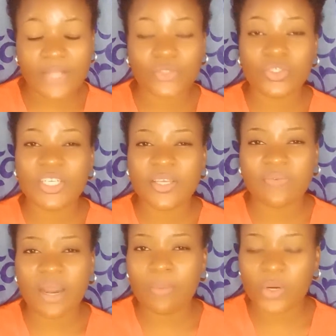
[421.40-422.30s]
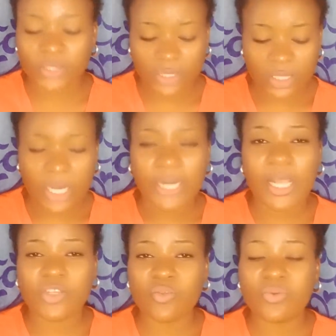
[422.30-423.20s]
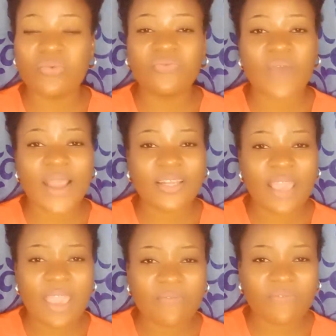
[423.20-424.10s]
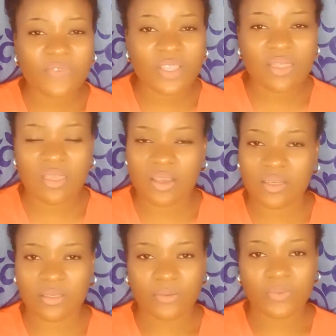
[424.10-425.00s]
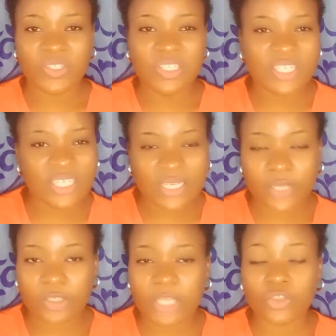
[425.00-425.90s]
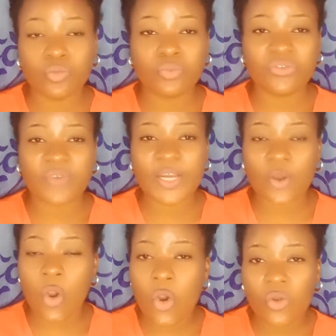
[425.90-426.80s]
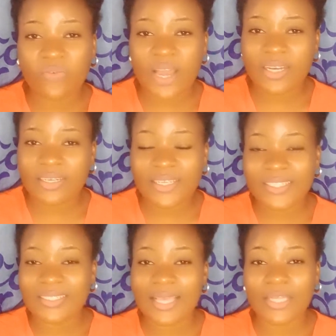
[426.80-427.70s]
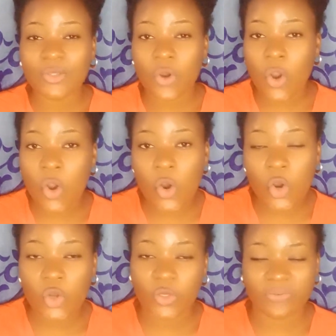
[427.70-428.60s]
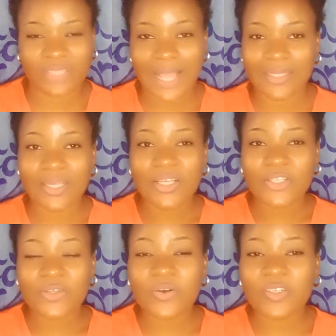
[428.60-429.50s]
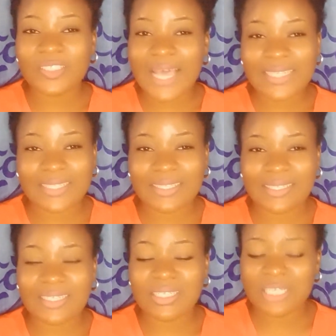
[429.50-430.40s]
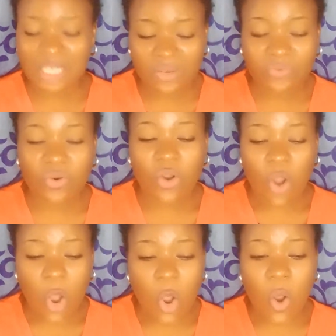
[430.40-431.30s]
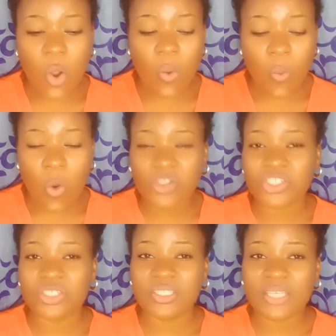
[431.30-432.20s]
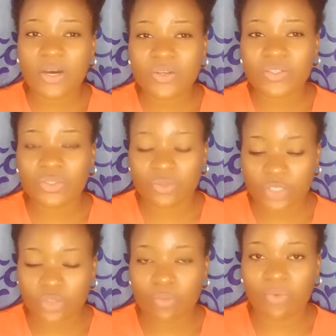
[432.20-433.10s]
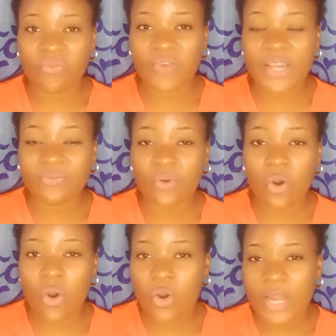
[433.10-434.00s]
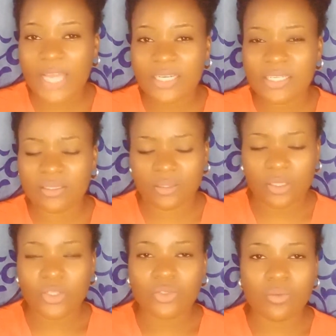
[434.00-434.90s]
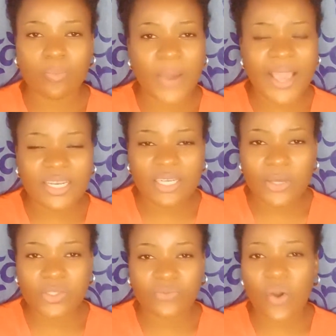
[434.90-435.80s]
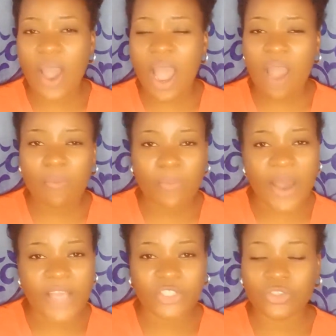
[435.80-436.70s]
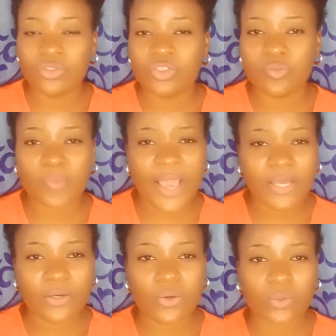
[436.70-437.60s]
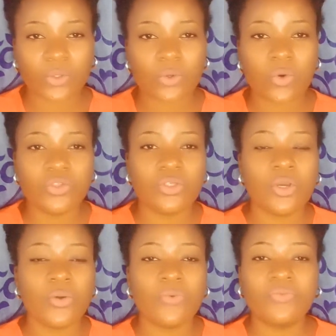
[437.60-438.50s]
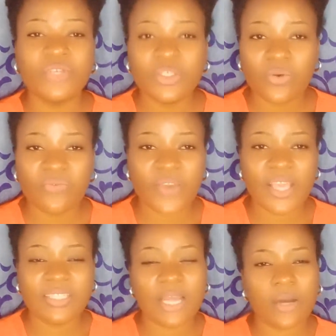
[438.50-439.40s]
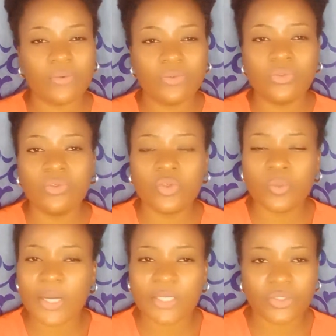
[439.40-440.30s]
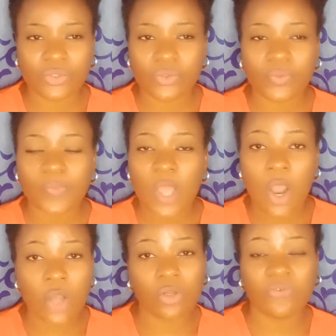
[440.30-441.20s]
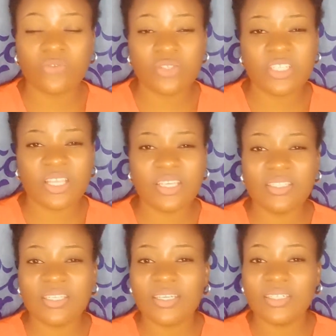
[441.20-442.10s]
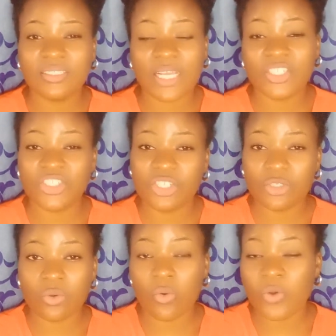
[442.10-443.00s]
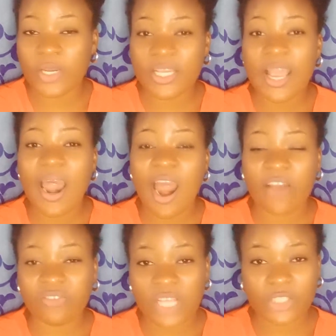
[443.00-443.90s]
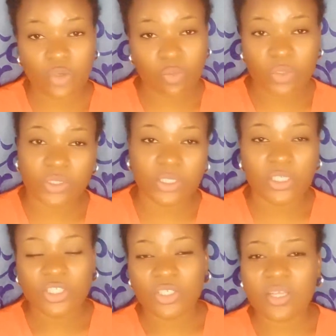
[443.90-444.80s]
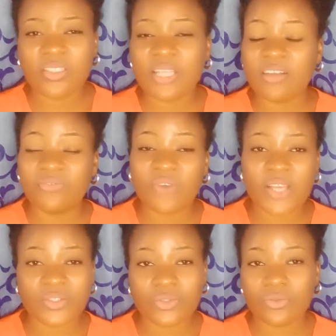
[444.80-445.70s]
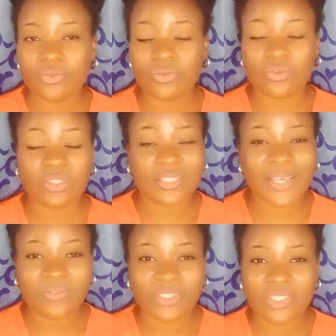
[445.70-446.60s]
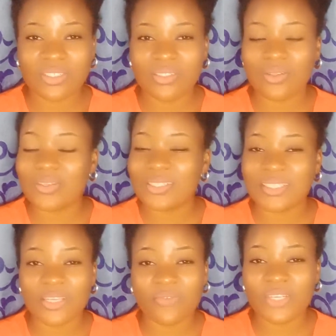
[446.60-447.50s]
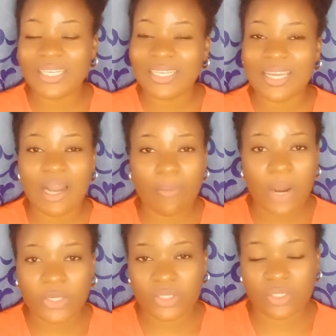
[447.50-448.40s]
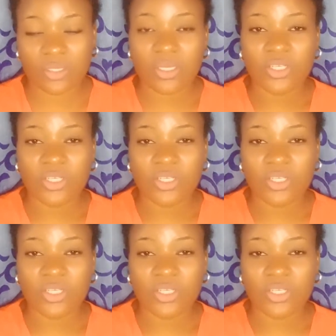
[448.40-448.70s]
that you give her money, that you provide everything needed, that you provide all of her needs and all of that. So that is it. If all what she tells you is to provide for all her needs, to buy meals for her, buy shoes, buy clothes, renovate her room and do all of those things, then she is only after your money. She doesn't advise you to save. She doesn't even care about it.